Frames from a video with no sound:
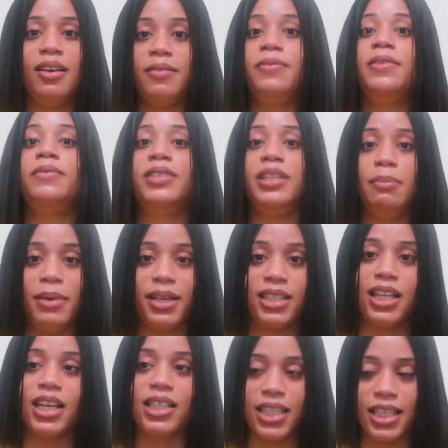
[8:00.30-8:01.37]
50
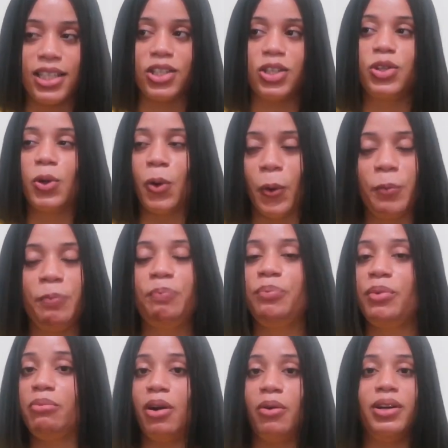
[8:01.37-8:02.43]
businesses, you know,
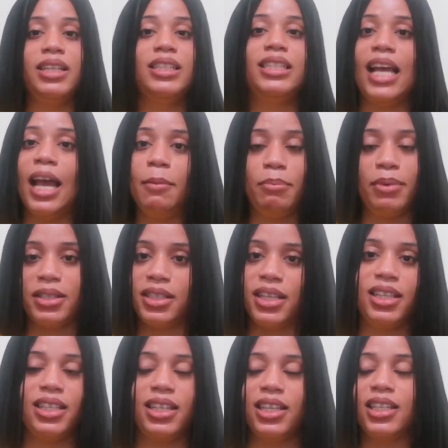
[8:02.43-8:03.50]
people are running 10
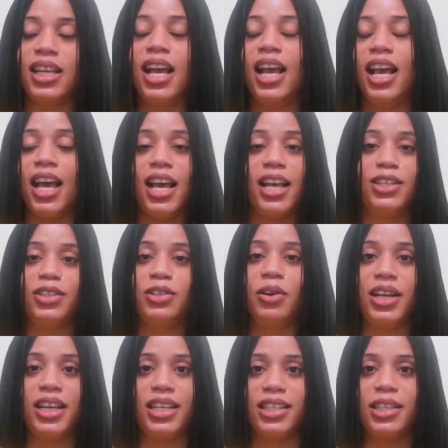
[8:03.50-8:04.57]
businesses. It's
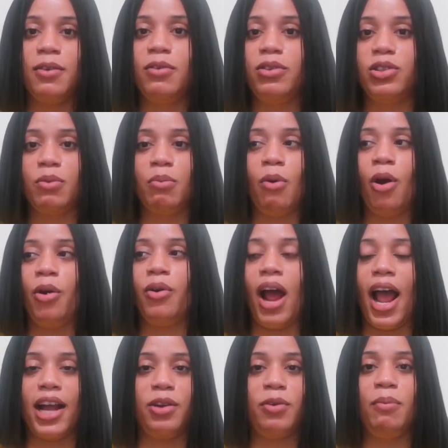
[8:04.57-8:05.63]
not easy. Even tomorrow,
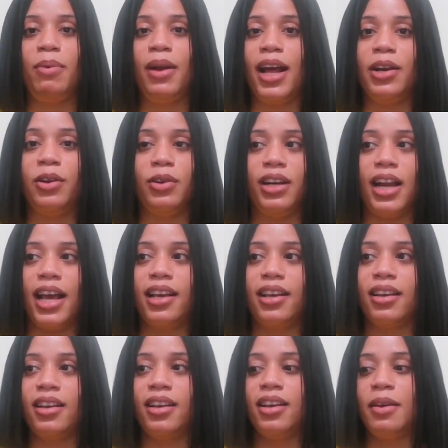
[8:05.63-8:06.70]
I don't plan on
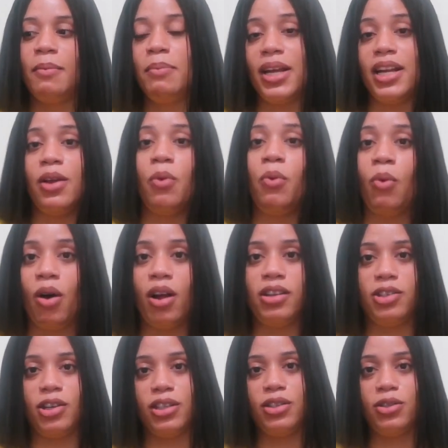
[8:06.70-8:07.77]
like being in one,
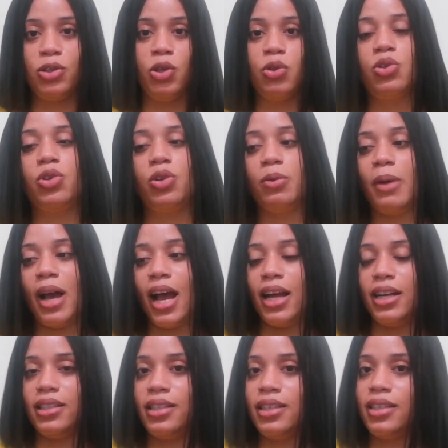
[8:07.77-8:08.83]
just YouTube
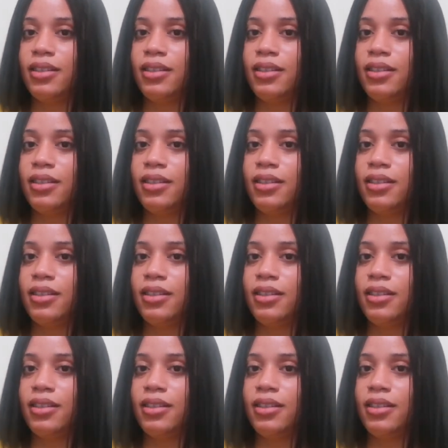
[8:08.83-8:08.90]
and